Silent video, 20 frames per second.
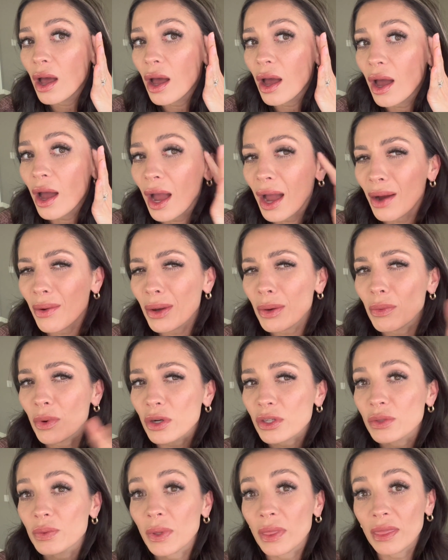how it
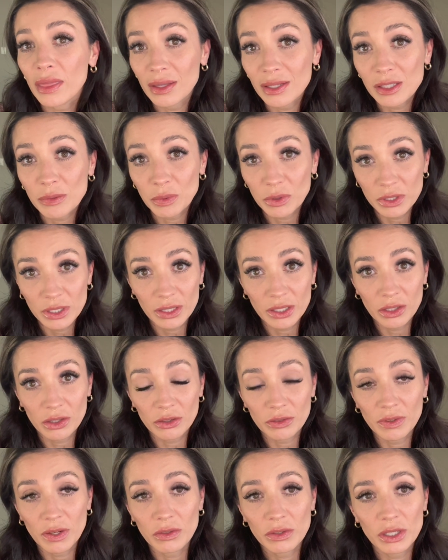works with this particular
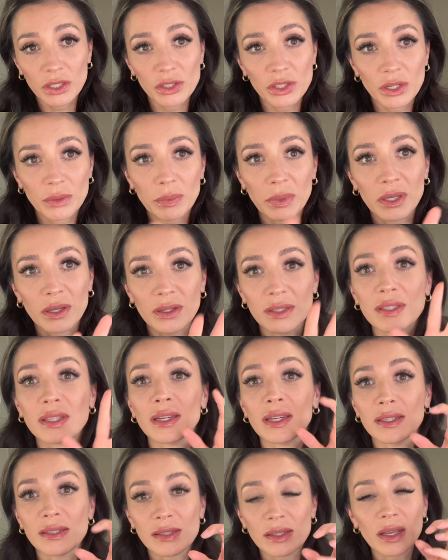foundation because it
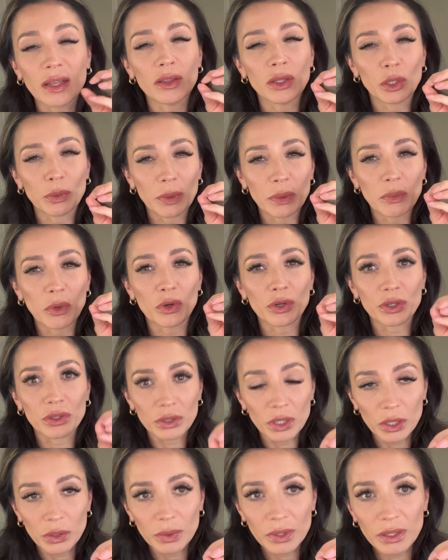is a little bit more
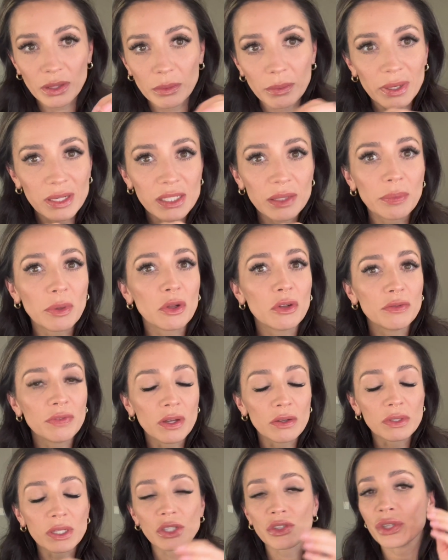glowy than my typical
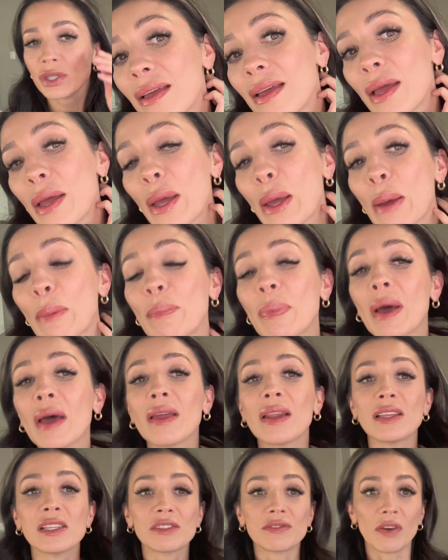foundation.
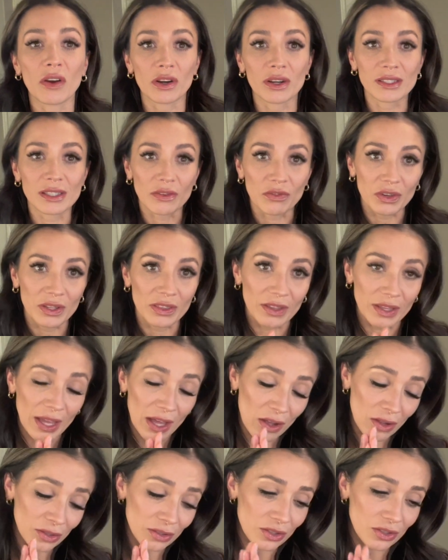But as far as everything
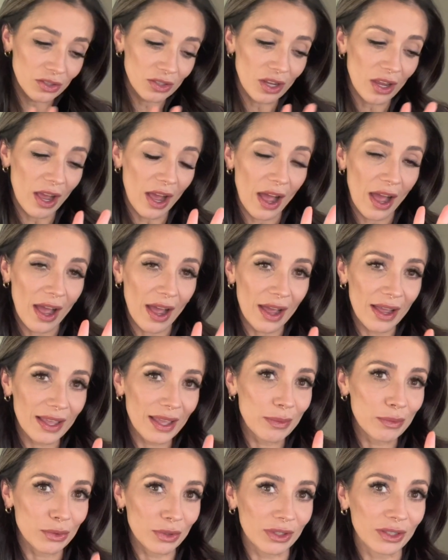else, I
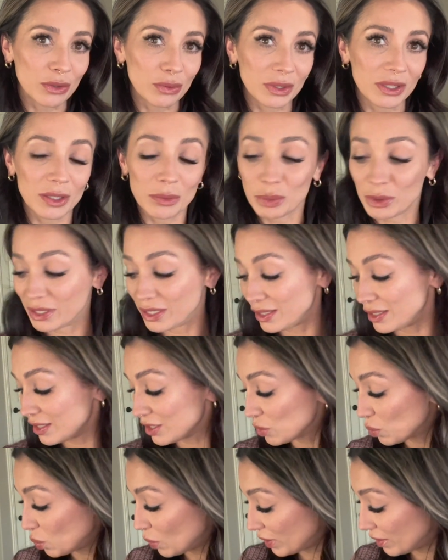am really, really
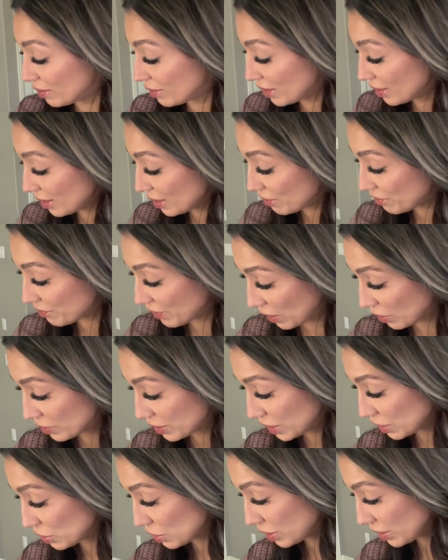pleased with the
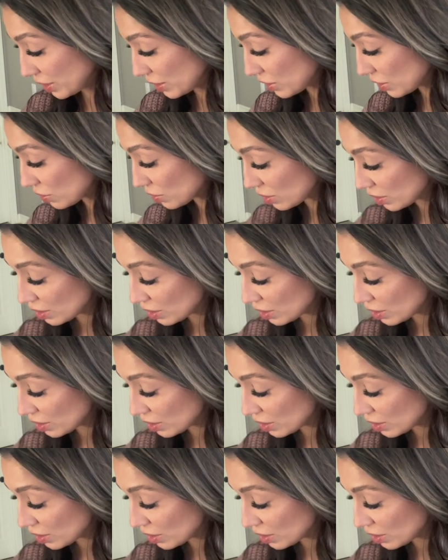foundation. It's